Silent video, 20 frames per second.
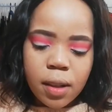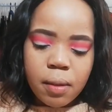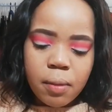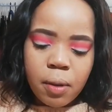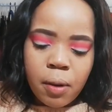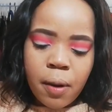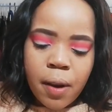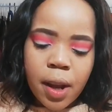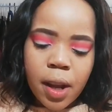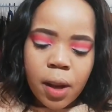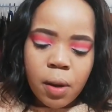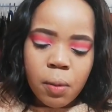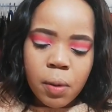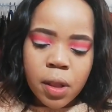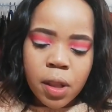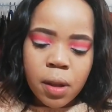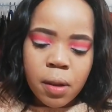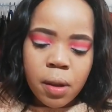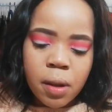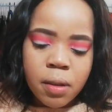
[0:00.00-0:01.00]
Going in with
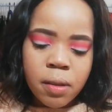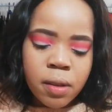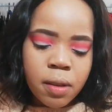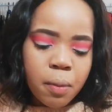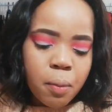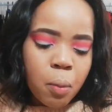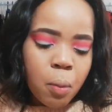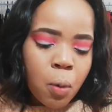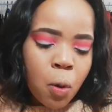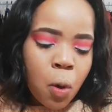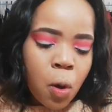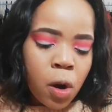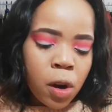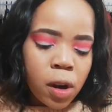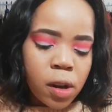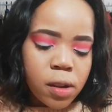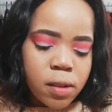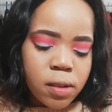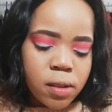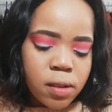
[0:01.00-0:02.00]
some more
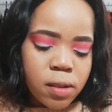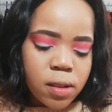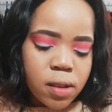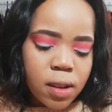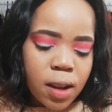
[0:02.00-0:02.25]
because